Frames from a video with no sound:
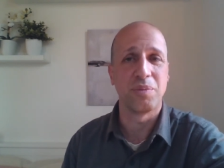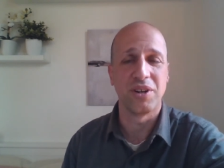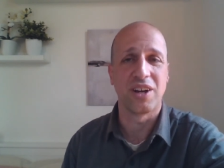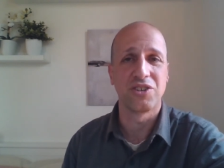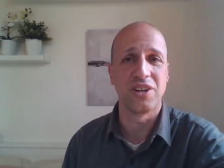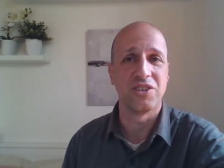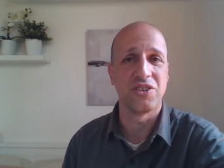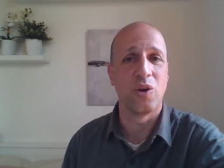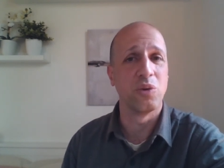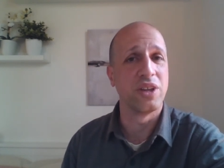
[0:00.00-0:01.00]
production is
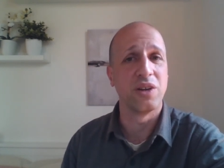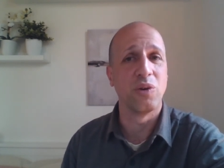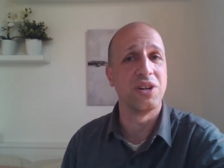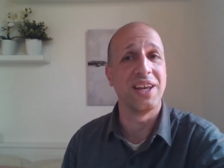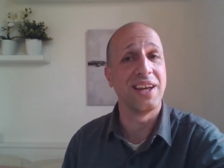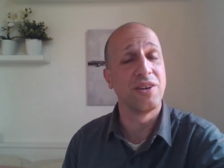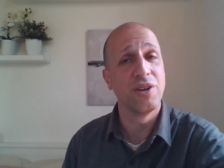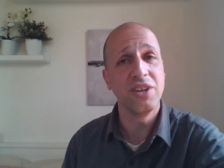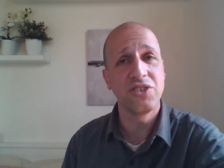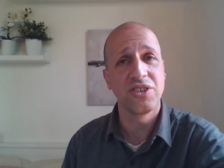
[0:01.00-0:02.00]
only going to
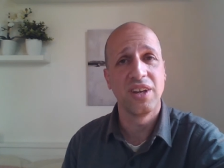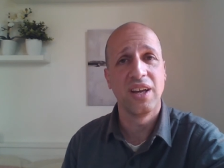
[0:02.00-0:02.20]
increase,